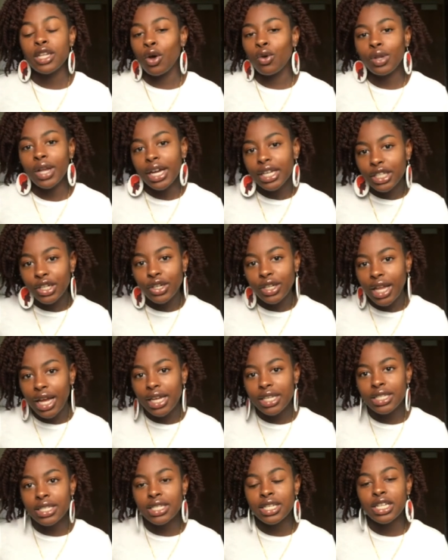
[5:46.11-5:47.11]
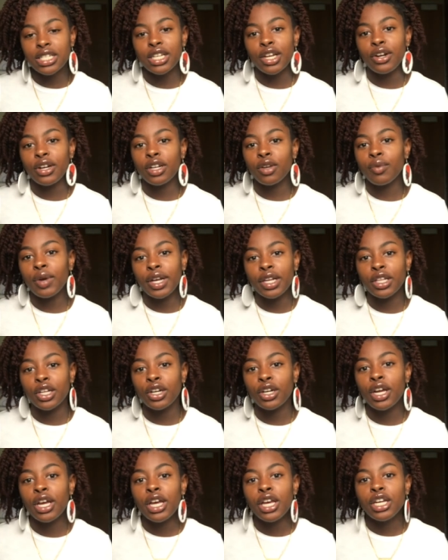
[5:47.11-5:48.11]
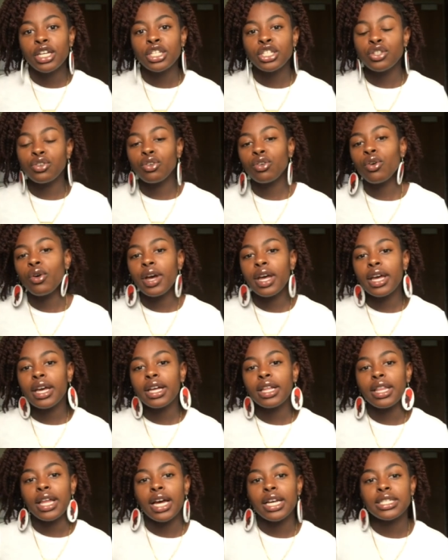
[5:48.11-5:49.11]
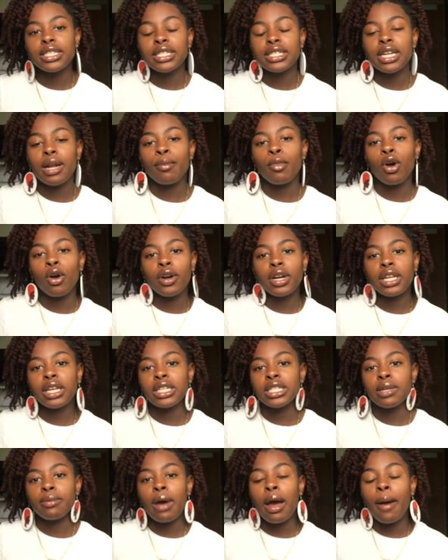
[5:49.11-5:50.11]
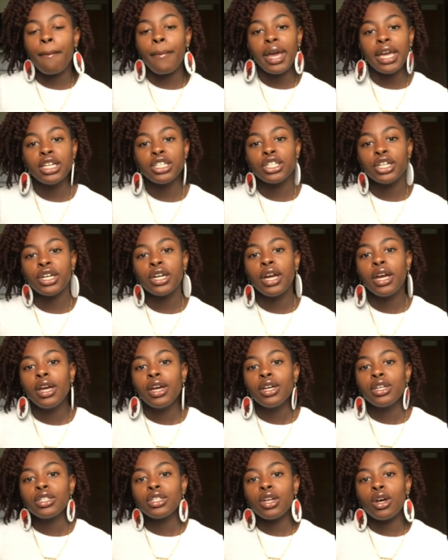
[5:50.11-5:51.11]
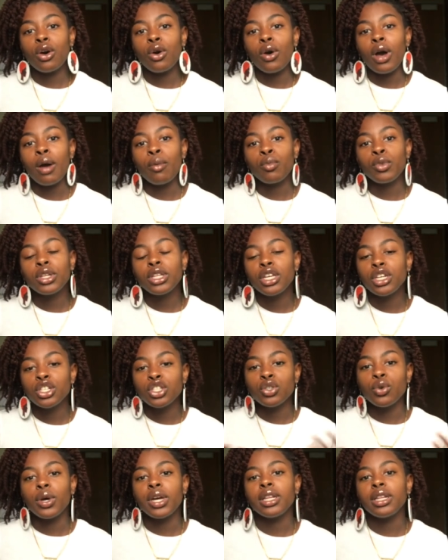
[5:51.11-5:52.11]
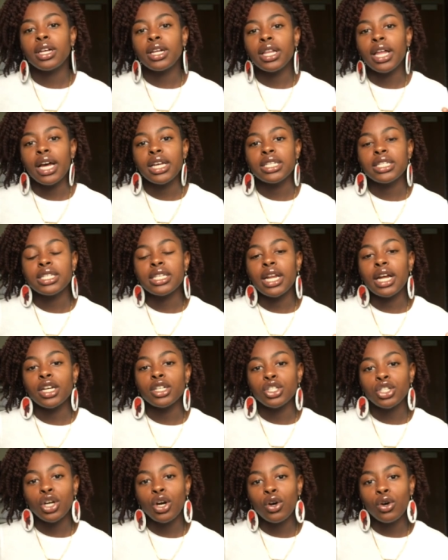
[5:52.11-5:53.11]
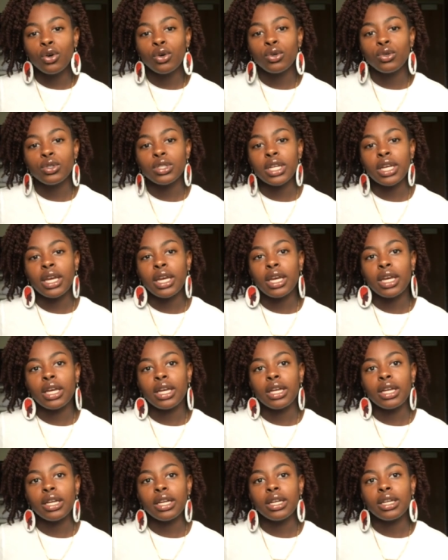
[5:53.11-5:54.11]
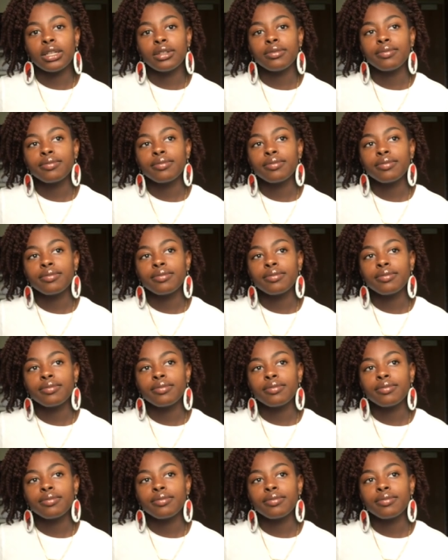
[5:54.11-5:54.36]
don't like their classes because they're in the regular general ed classes and I'm already into my major. So I'm really enjoying the classes that I chose. And